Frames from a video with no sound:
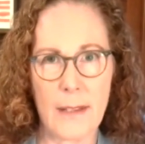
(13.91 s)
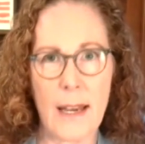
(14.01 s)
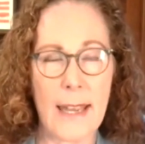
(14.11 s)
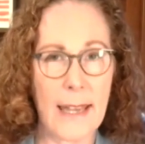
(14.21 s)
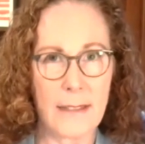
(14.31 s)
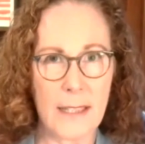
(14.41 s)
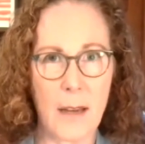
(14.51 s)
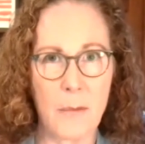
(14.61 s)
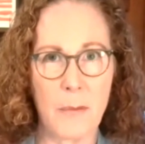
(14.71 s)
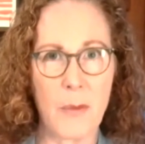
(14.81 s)
a heads
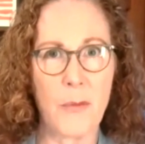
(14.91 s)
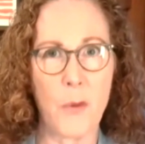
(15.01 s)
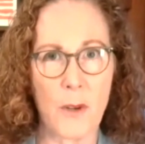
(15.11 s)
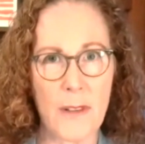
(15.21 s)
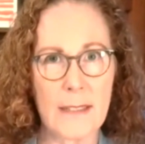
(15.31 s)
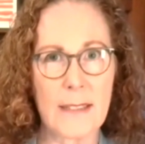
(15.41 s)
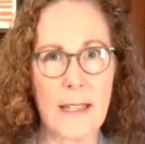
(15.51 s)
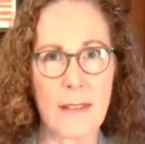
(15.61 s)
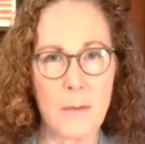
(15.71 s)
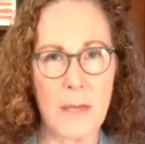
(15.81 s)
up before they
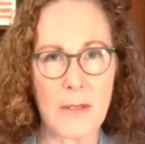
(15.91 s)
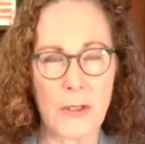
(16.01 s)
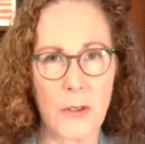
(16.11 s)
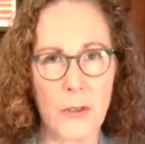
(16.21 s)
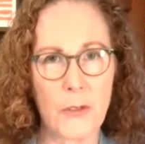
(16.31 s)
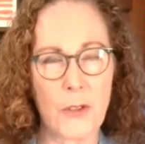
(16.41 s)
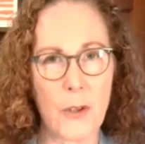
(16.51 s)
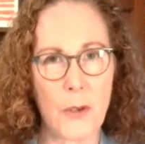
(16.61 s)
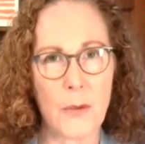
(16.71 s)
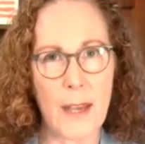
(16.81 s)
sent the missiles,
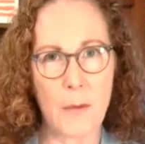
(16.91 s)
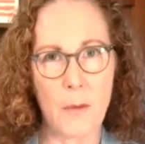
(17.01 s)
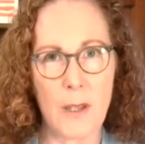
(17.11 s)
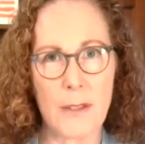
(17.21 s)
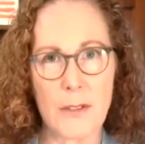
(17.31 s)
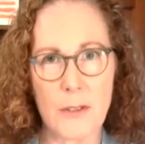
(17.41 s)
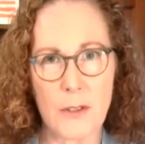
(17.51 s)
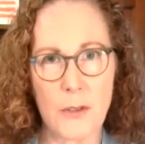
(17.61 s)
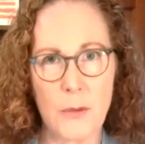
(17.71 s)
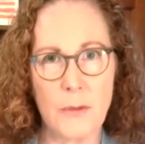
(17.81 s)
so that was
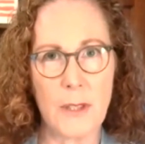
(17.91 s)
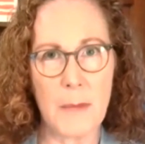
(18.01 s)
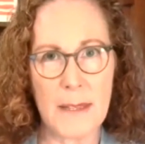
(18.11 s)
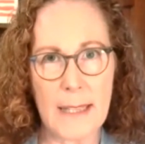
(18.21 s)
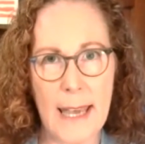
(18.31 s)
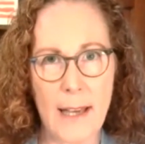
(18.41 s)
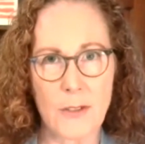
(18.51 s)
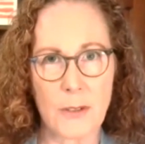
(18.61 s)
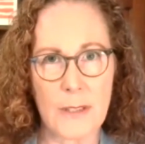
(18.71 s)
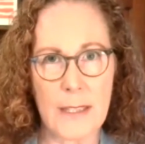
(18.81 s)
to limit the
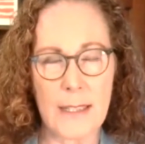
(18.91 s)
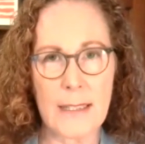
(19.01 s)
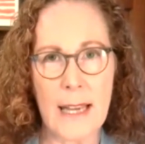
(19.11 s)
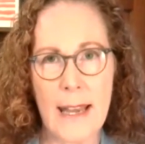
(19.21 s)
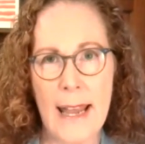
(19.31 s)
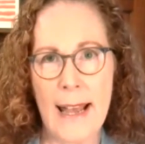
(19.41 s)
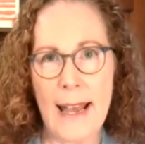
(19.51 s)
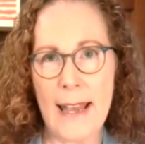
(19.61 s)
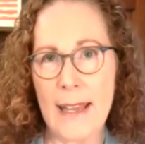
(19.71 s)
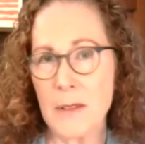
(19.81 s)
casualties.
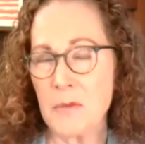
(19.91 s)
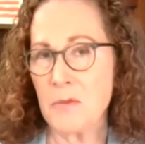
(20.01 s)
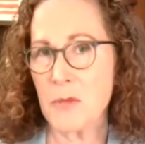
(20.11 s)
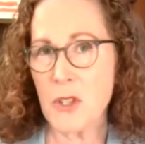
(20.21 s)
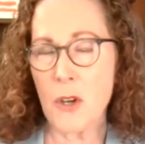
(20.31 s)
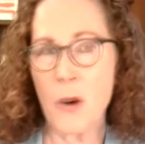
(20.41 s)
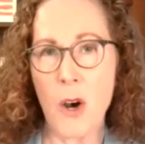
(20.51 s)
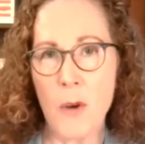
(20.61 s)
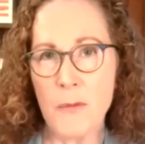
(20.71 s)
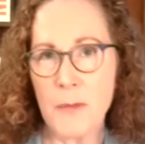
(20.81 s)
And so
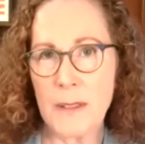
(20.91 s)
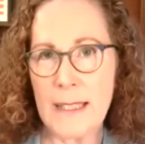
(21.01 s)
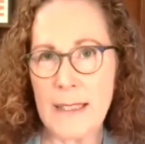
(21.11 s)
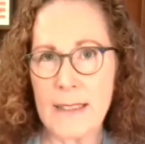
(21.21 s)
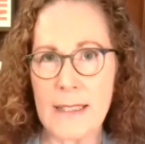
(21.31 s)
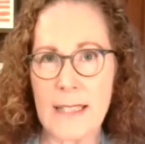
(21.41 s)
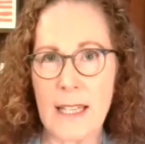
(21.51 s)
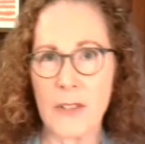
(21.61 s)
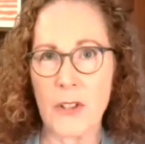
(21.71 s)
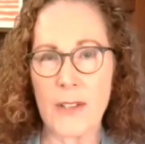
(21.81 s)
hopefully this
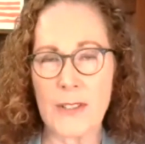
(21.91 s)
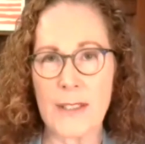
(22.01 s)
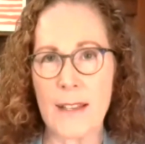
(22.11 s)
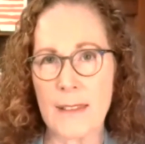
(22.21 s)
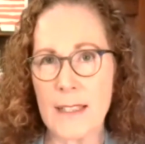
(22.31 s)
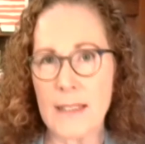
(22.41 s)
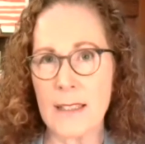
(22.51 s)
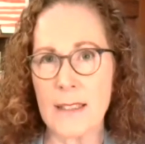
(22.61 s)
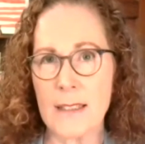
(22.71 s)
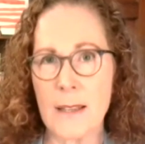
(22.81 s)
tells us that this
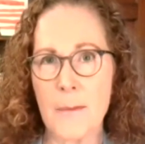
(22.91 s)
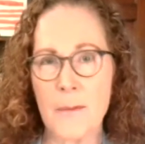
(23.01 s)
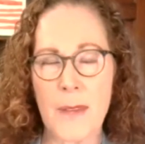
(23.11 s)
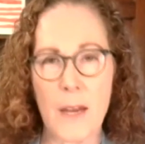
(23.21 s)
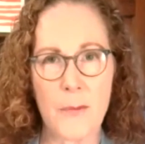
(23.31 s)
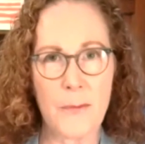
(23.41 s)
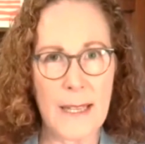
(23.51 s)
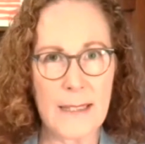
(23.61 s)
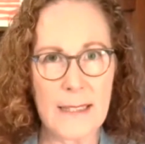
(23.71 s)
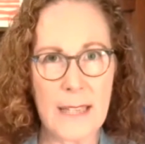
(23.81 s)
is a
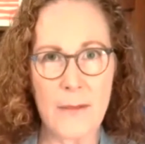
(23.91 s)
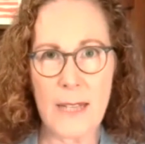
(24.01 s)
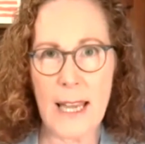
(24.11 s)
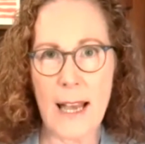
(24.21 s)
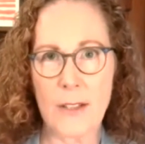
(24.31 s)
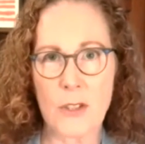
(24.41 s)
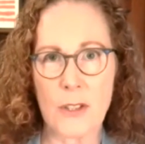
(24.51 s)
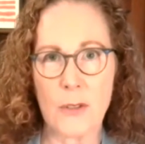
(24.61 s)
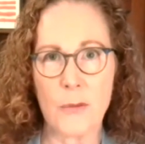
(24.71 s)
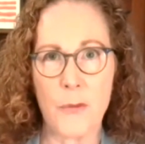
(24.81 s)
face-saving
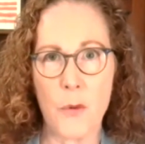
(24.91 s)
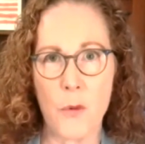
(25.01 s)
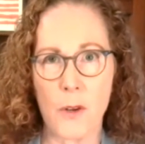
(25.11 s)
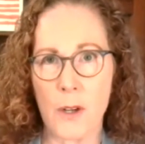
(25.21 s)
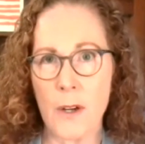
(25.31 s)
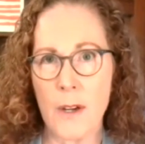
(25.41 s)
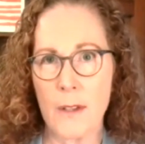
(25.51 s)
action for